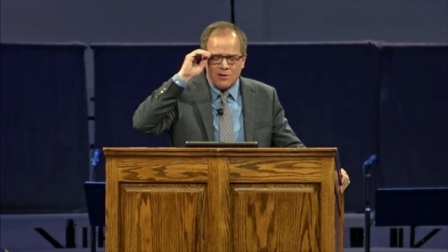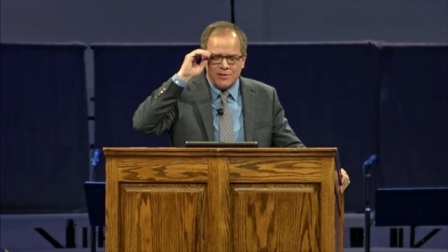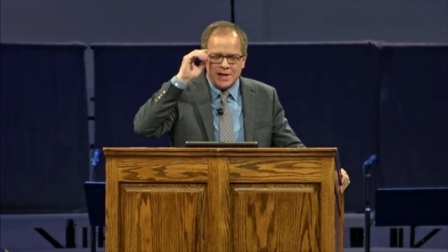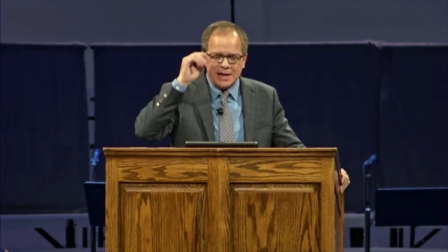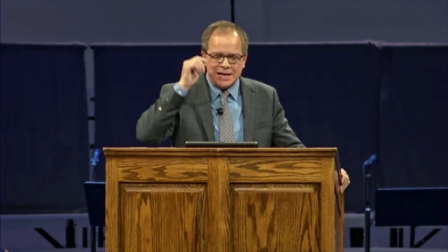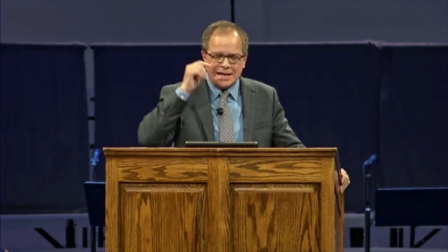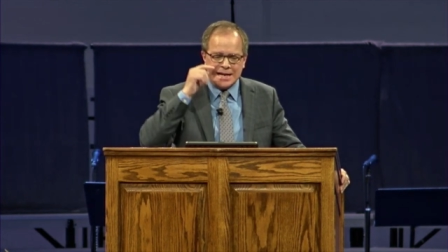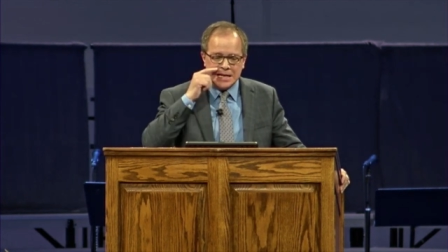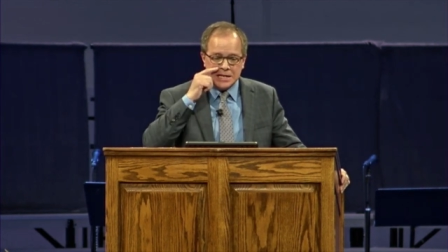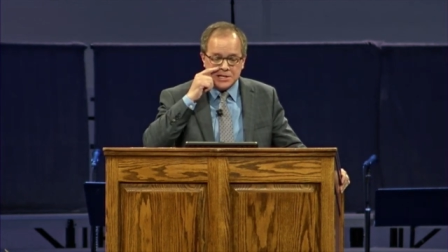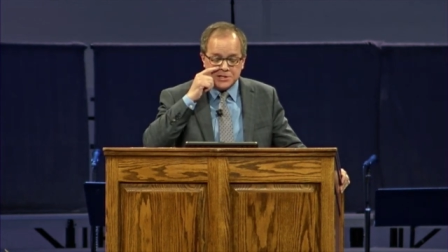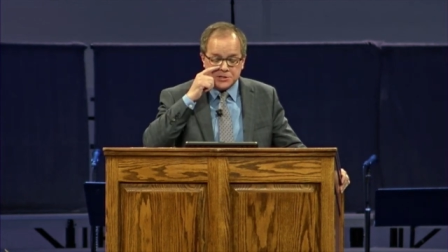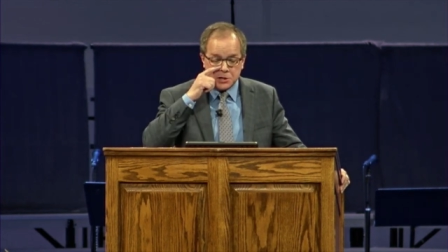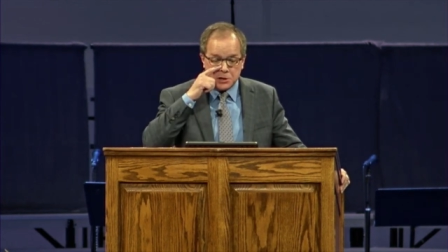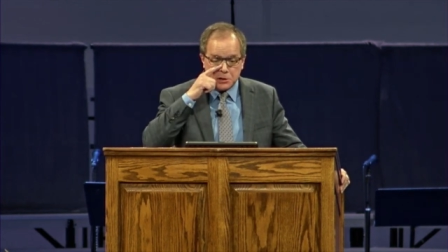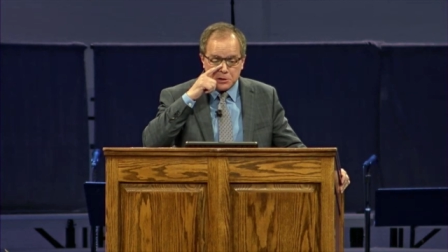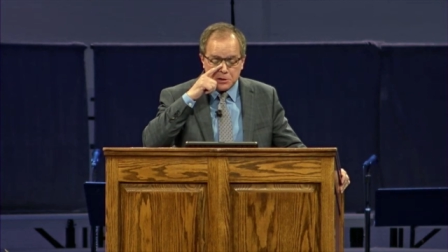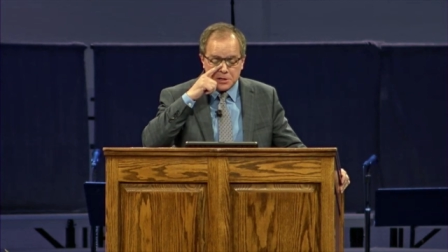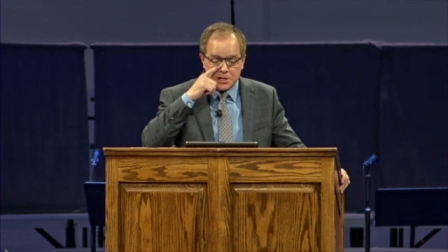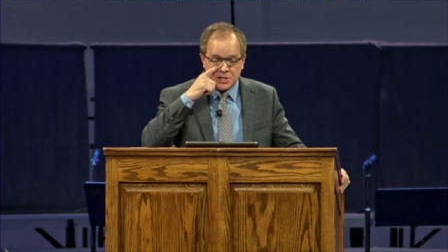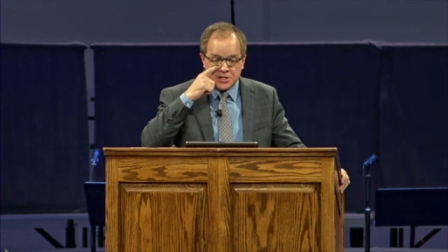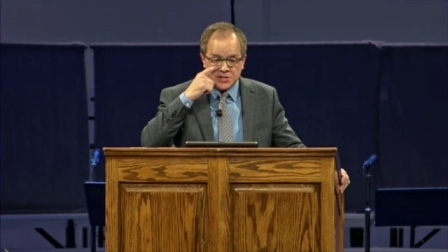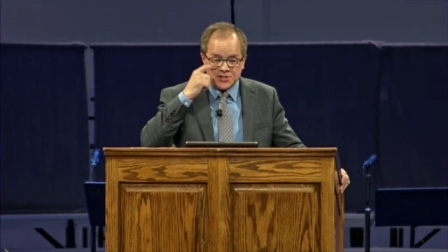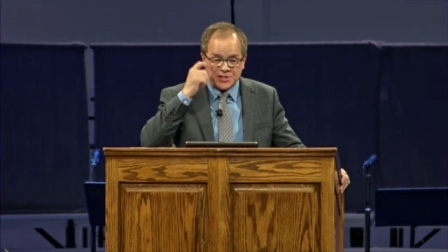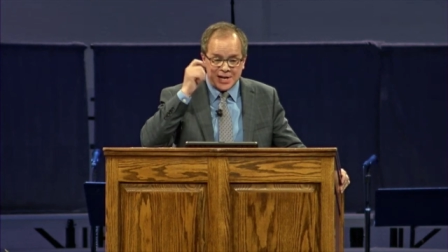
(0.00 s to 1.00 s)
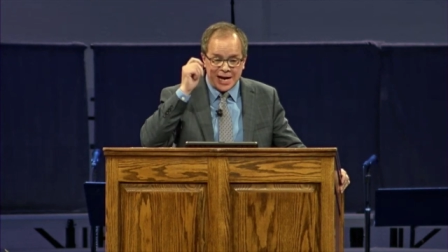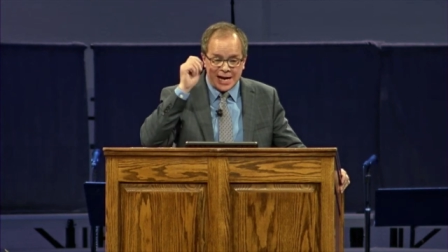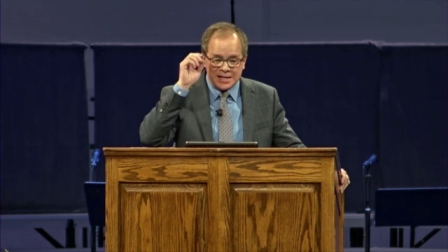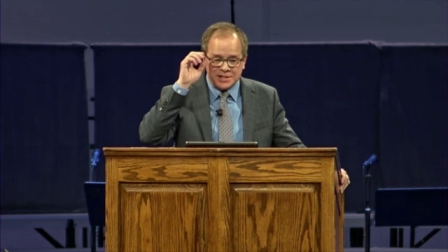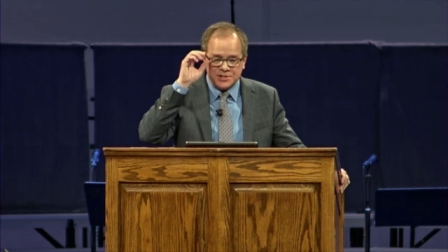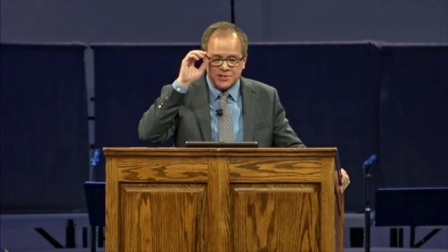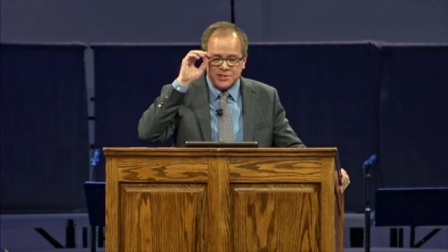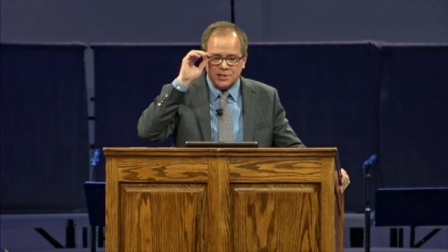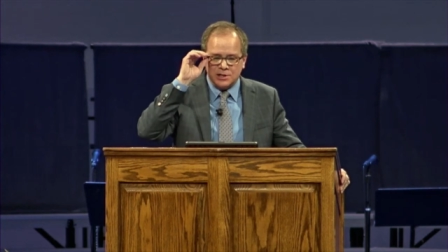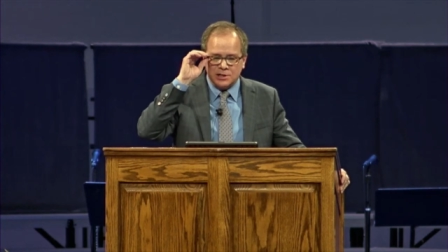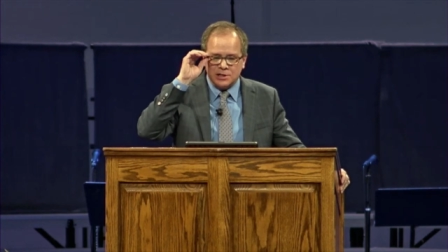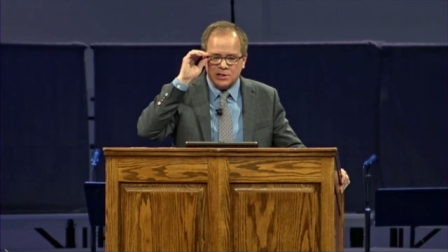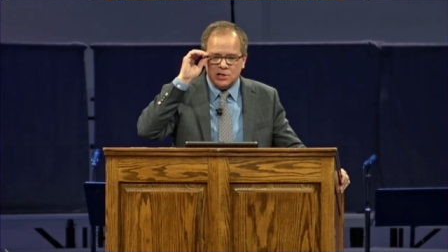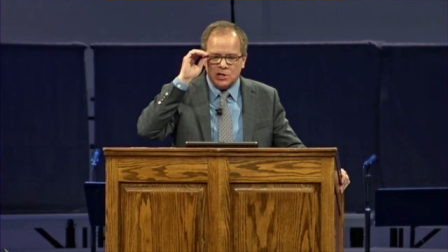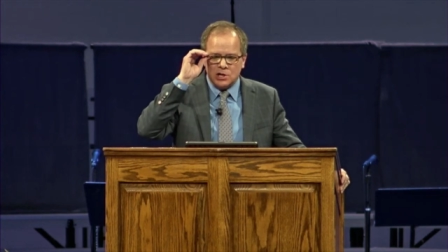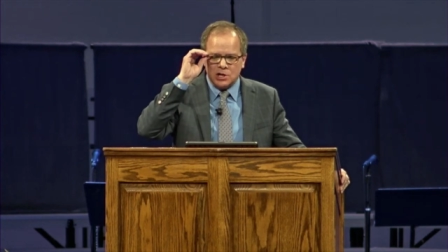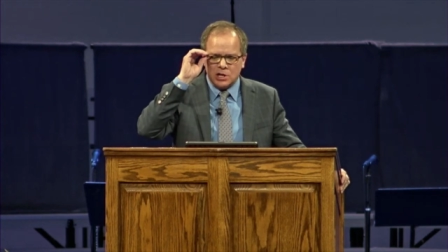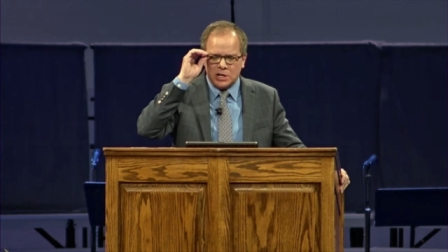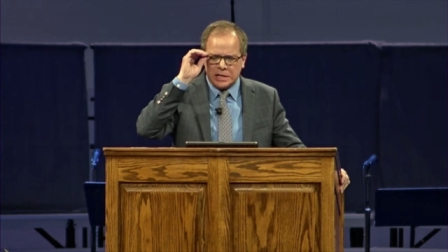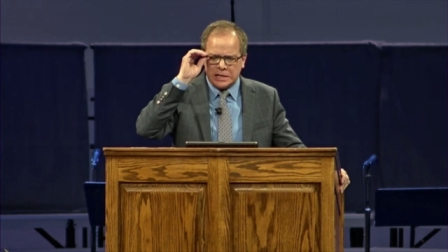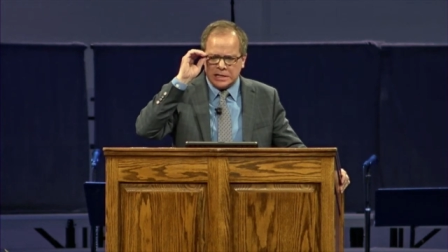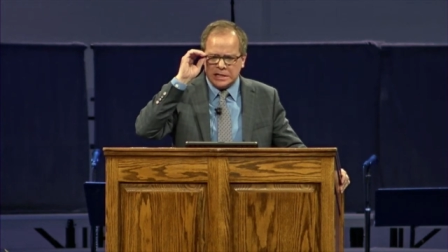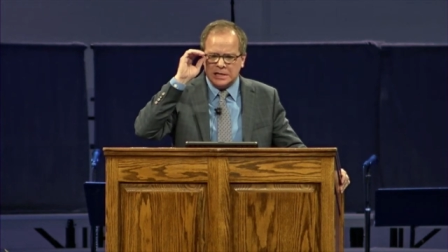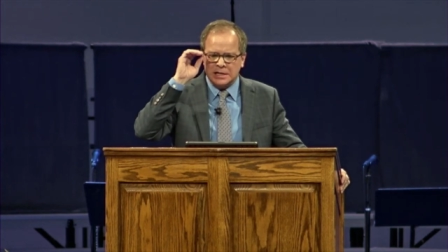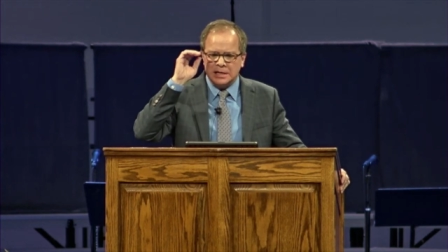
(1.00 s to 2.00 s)
that he turned aside to
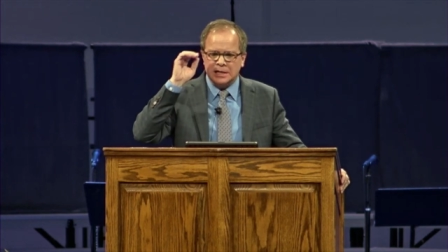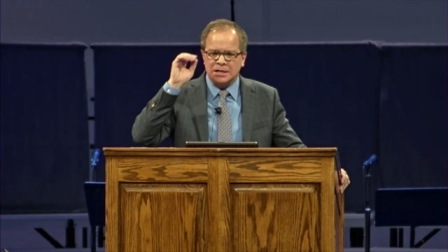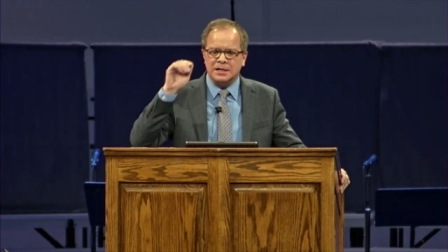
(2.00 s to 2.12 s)
look,